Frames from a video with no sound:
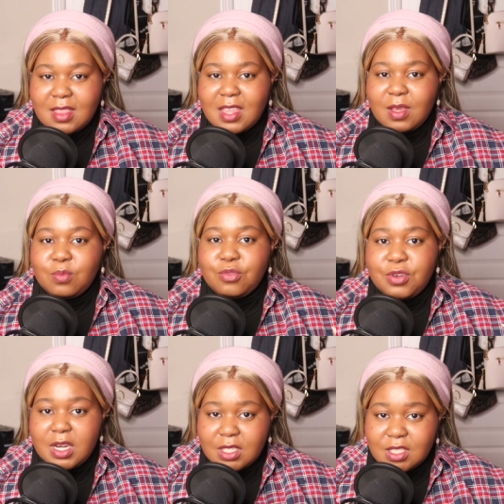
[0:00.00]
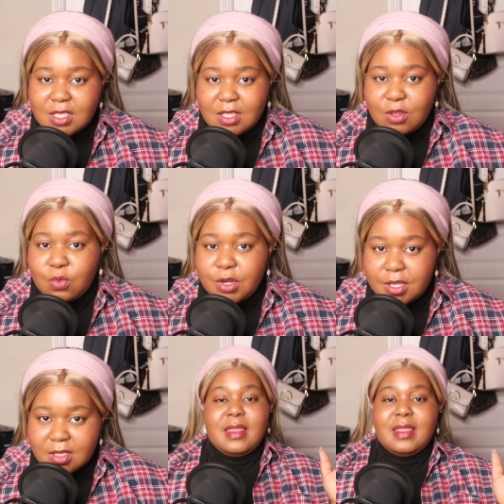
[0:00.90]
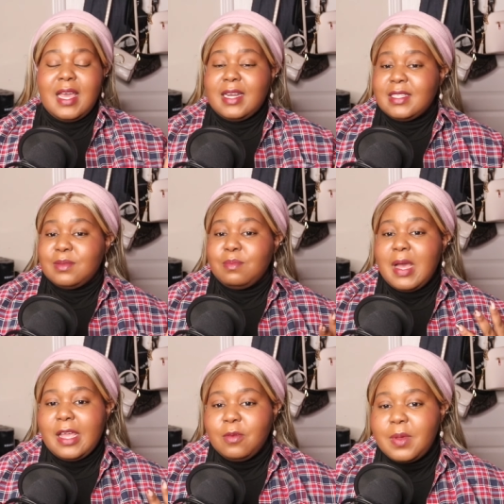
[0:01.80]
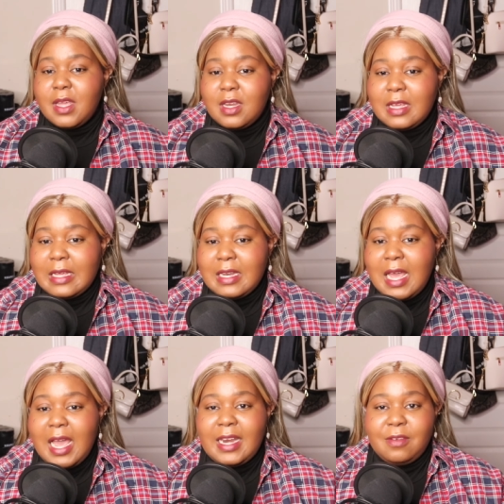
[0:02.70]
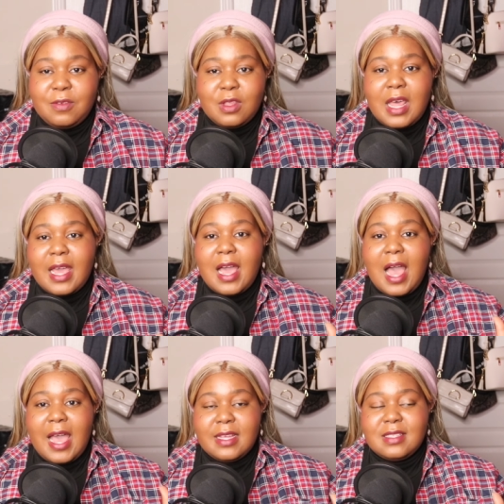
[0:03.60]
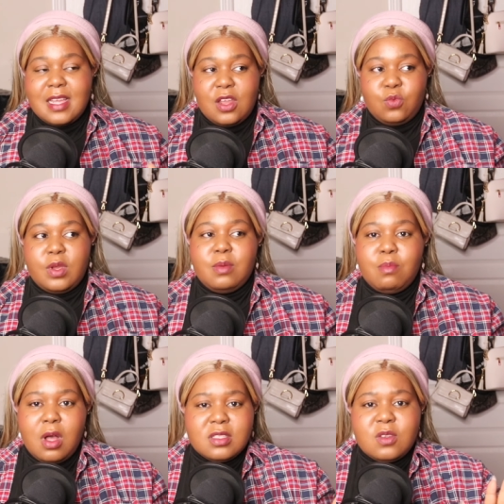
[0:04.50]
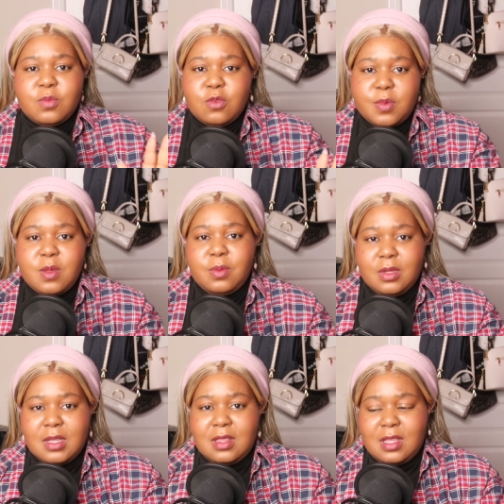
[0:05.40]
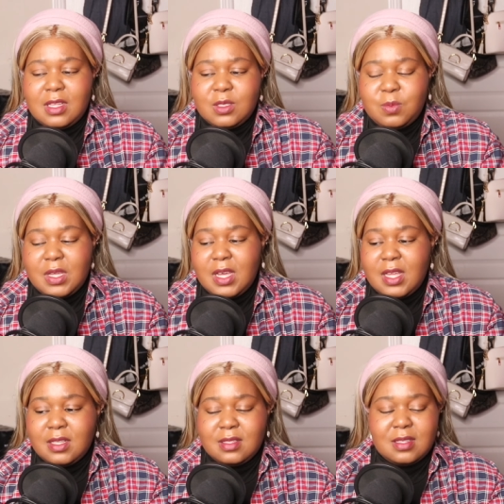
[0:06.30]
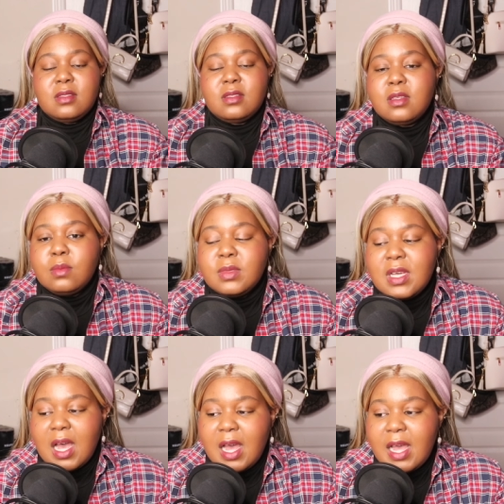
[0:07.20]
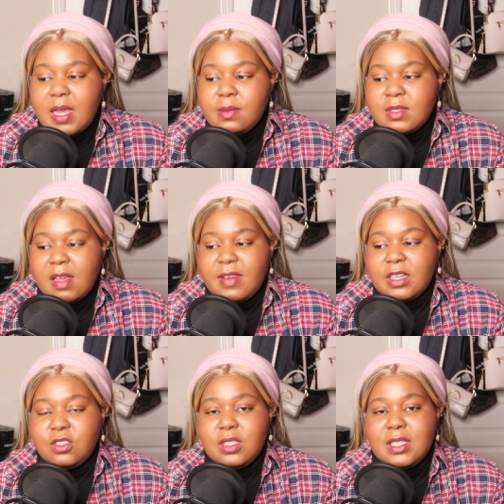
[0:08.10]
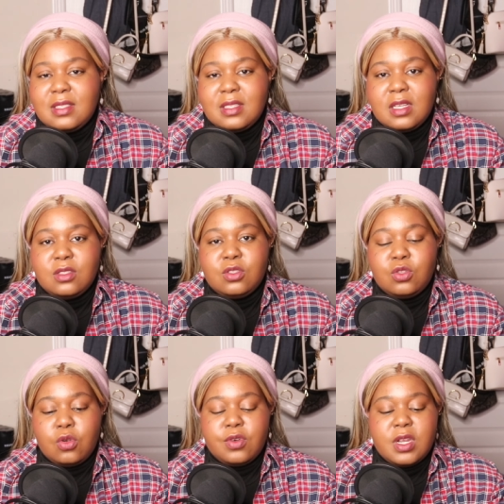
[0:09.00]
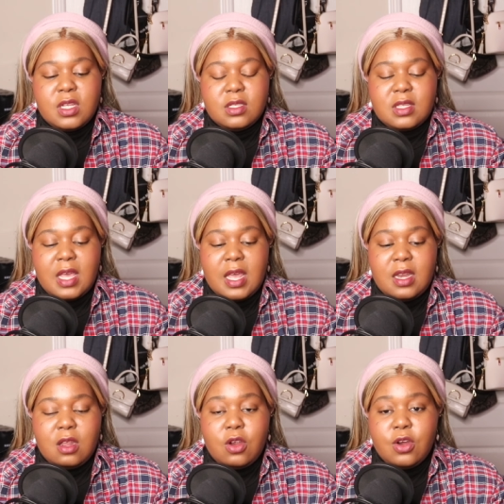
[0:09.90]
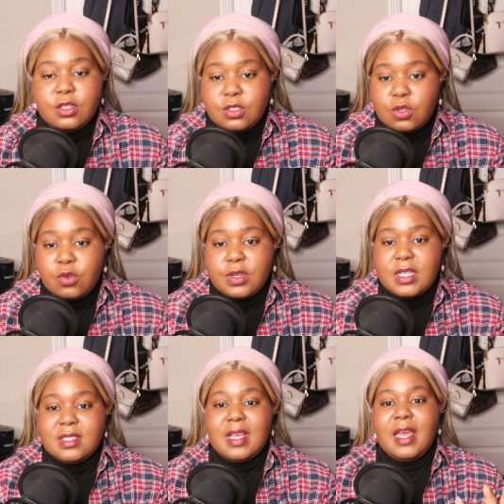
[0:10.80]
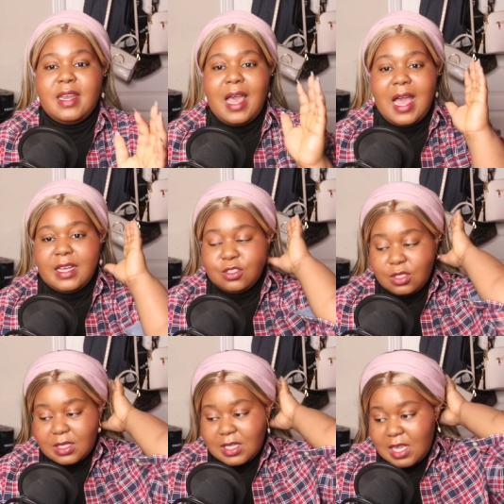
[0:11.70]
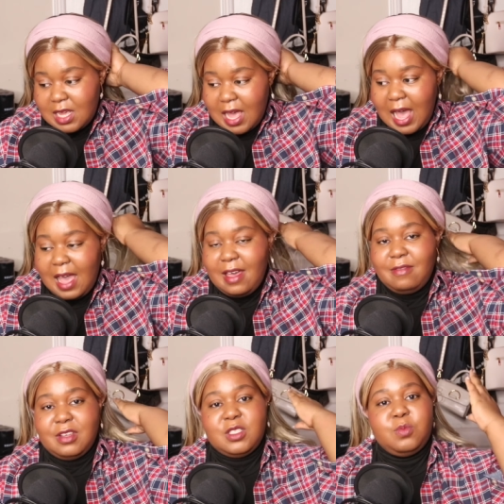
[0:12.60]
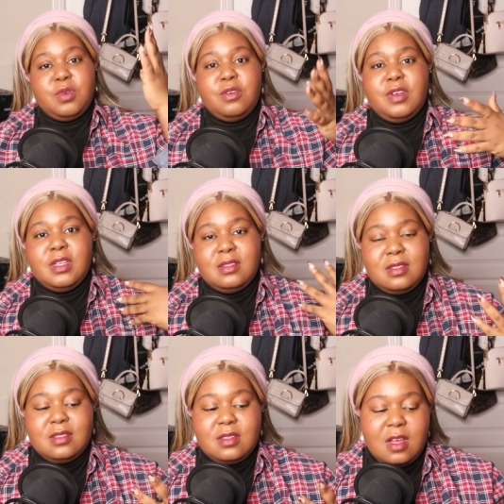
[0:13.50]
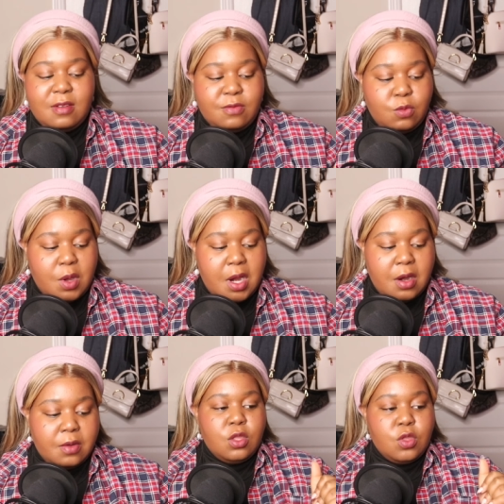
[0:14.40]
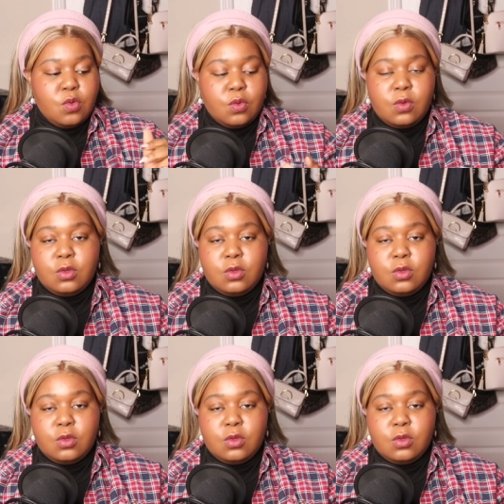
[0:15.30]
they preach the word. That is my opinion. And I feel like I stand with multiple people on this because sometimes I've actually seen stories and heard stories. And actually, I have experienced stuff where you